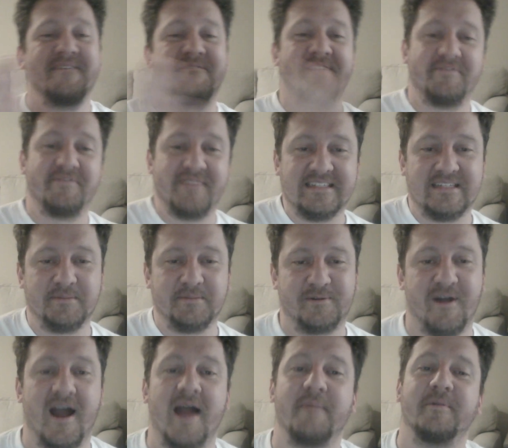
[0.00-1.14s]
50
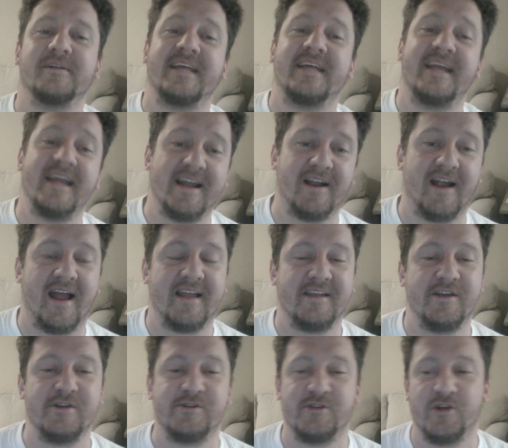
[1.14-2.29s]
subscribers here at
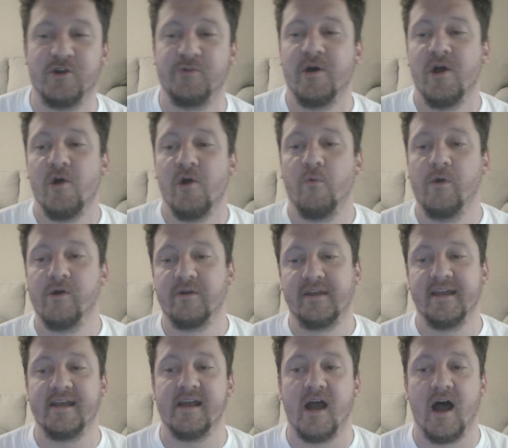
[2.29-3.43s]
YouTube will
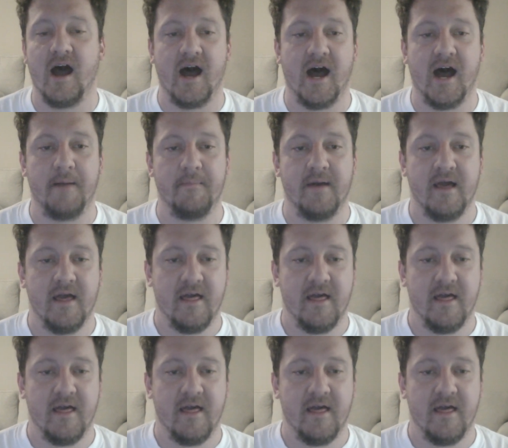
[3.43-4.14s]
get um,